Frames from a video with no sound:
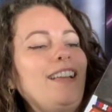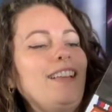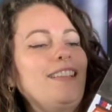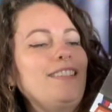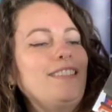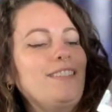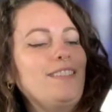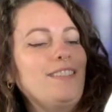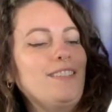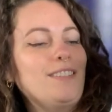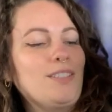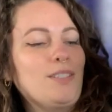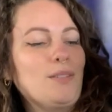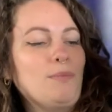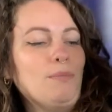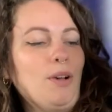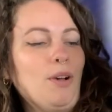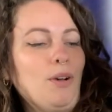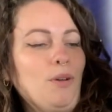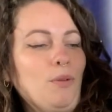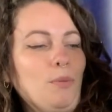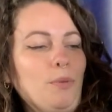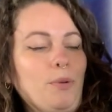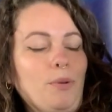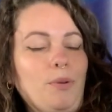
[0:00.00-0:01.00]
it's a
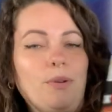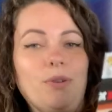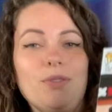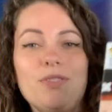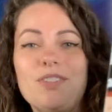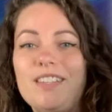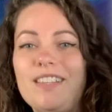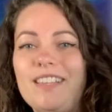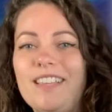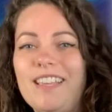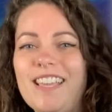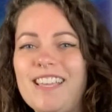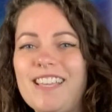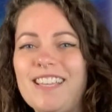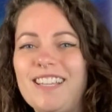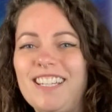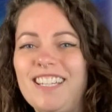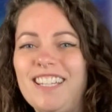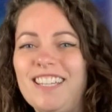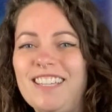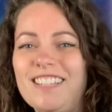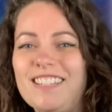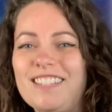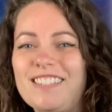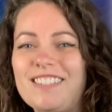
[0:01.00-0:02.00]
Small World,
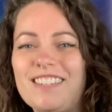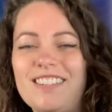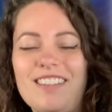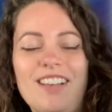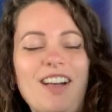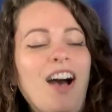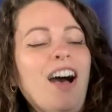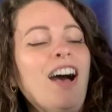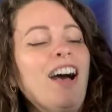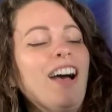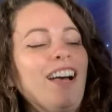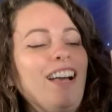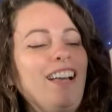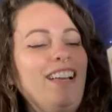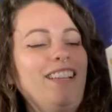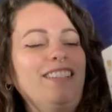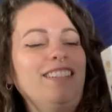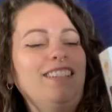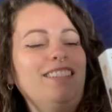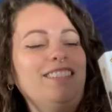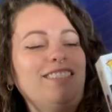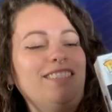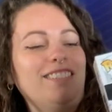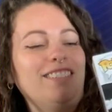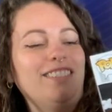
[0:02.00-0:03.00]
England.
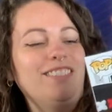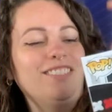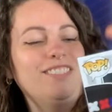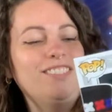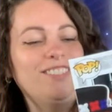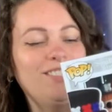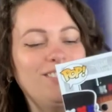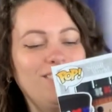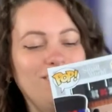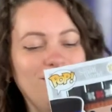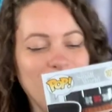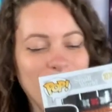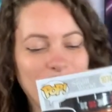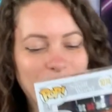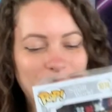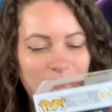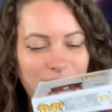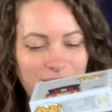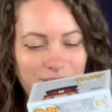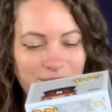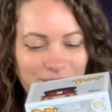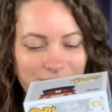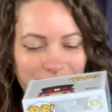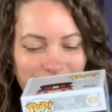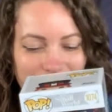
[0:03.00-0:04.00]
This is so
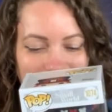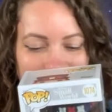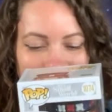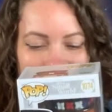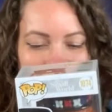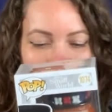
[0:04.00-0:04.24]
cute.